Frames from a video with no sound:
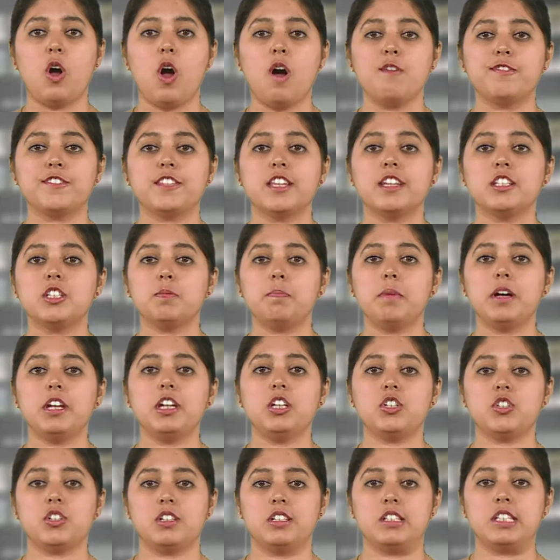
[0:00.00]
of such
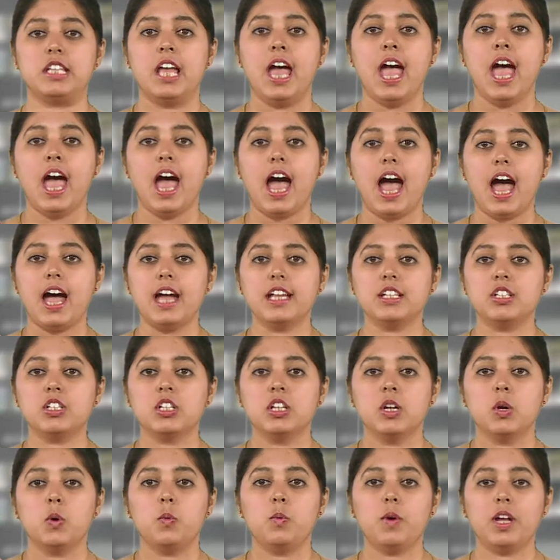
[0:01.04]
parishes and
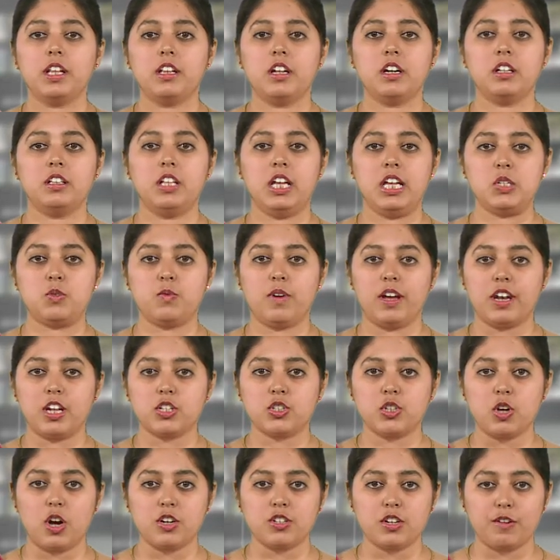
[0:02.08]
whether these were a
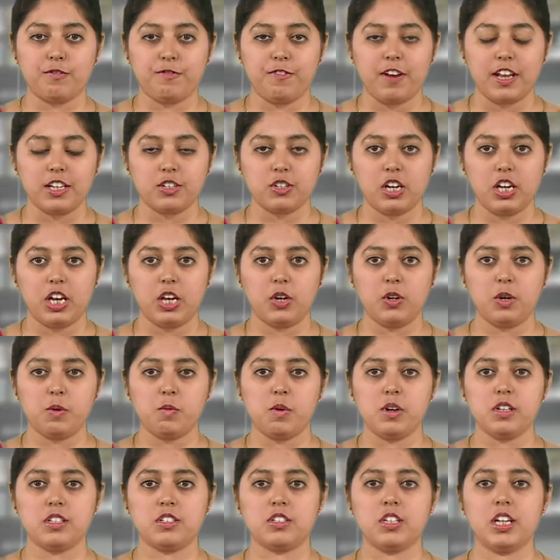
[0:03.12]
sort of federal
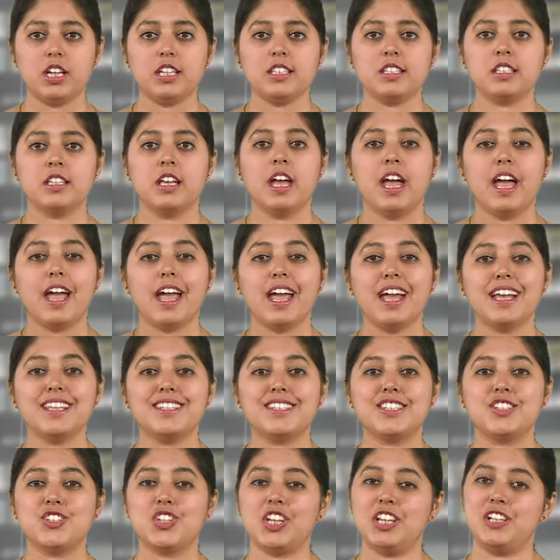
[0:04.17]
universities has
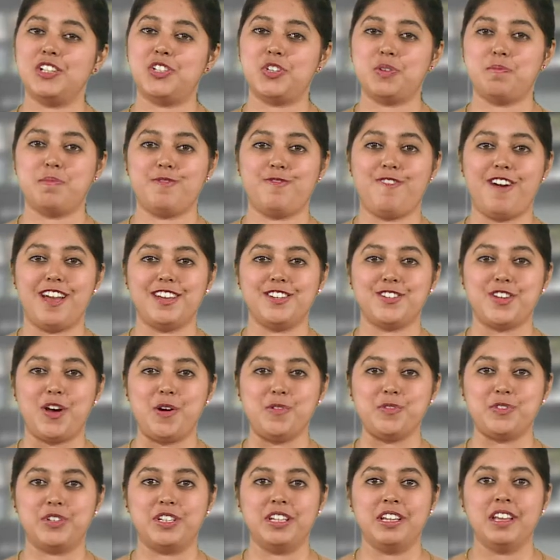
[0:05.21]
still to be found
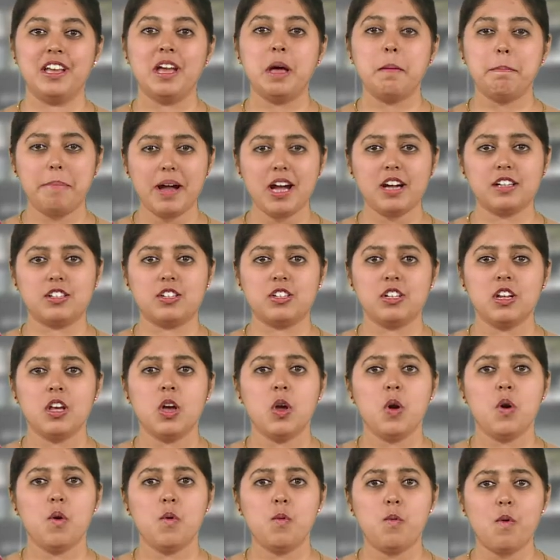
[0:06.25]
out. But
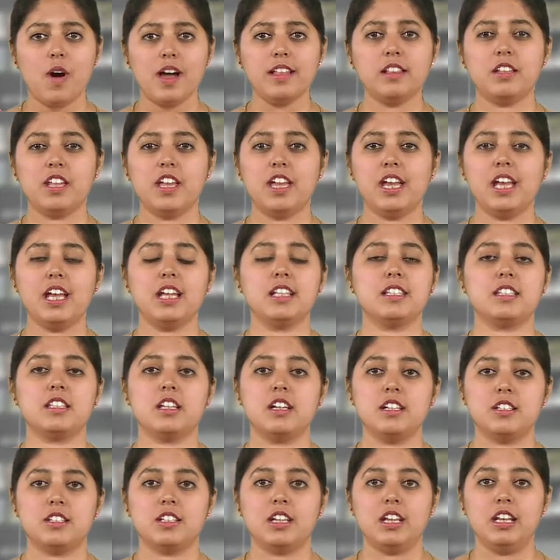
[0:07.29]
one thing is
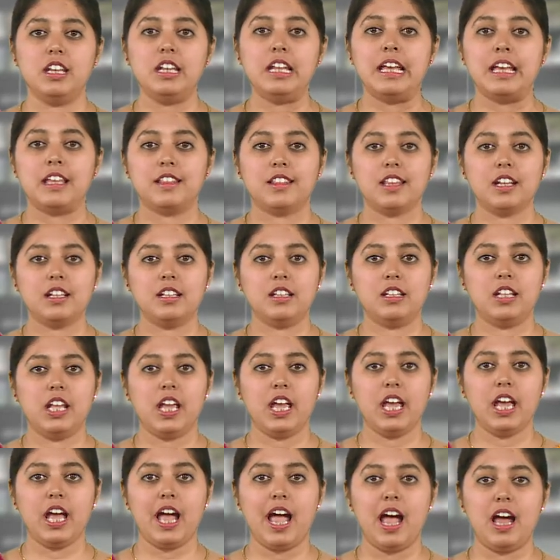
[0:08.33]
certain that
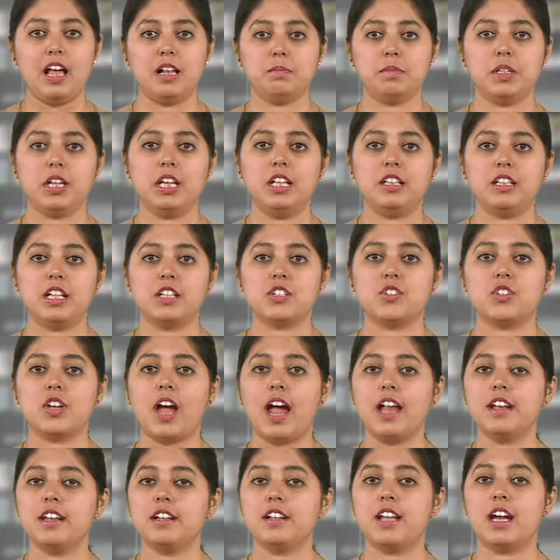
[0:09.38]
they helped in the
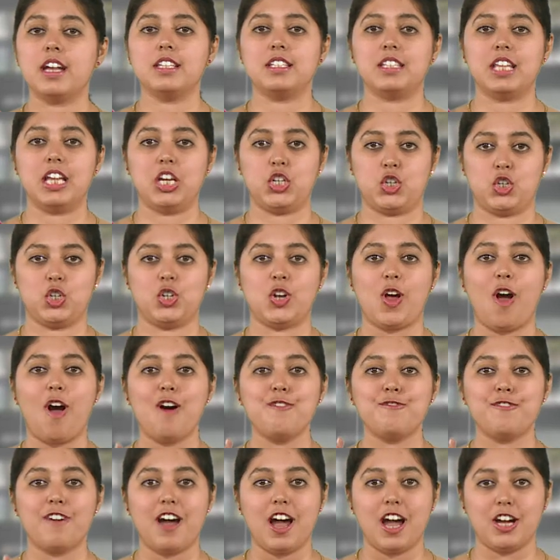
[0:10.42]
standardization of
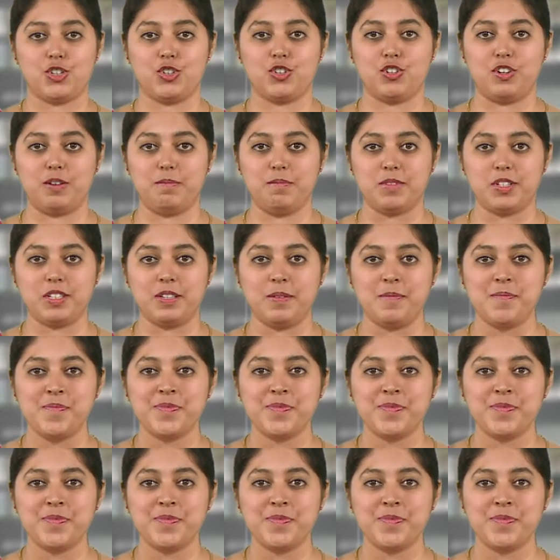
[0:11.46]
ashrams.